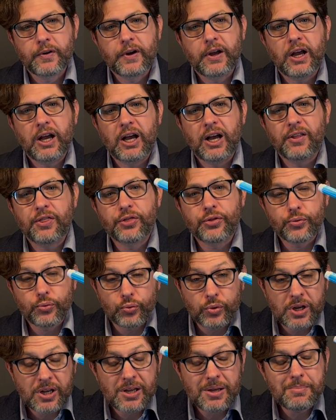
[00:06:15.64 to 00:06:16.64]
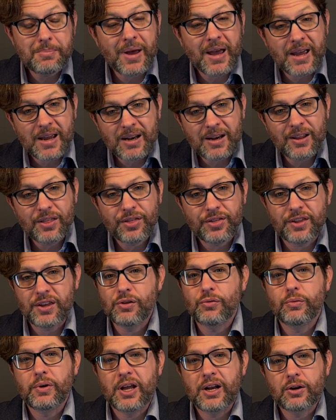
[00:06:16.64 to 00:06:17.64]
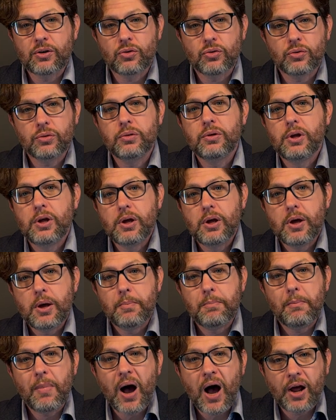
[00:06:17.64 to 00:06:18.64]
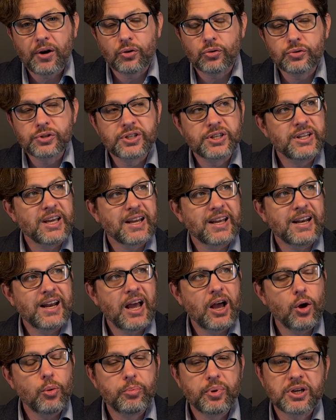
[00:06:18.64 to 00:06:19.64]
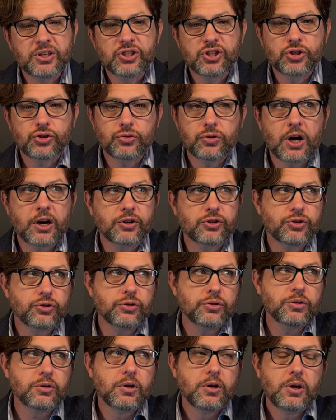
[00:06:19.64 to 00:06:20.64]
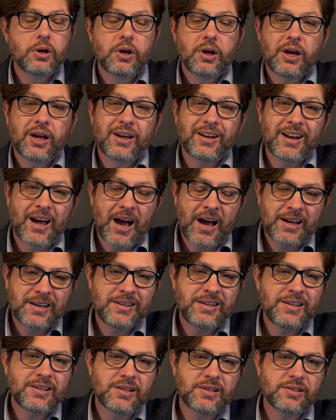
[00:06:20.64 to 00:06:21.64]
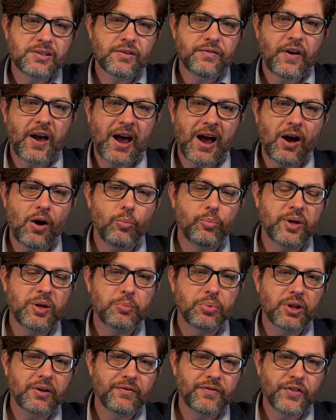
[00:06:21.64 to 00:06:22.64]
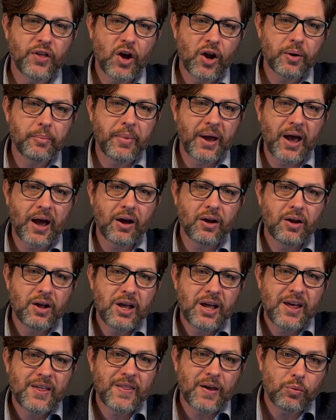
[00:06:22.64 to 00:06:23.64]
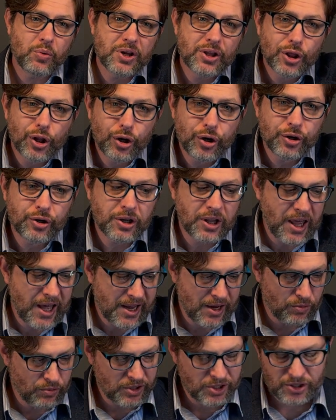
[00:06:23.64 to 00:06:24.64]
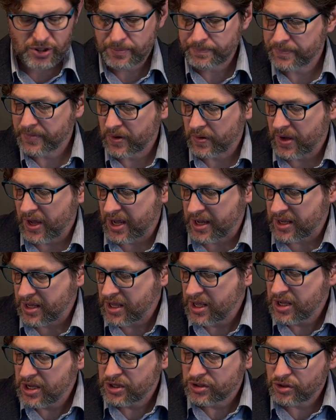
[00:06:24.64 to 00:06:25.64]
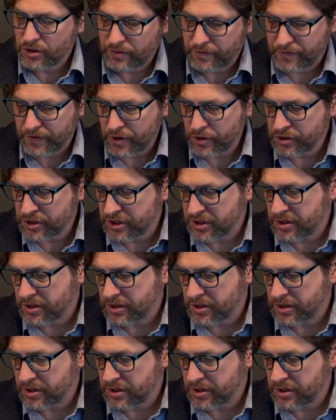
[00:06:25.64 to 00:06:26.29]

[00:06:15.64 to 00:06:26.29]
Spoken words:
three main theoretical models that can help us structure and ideas of how people have thought about that we learn language. Okay, so the first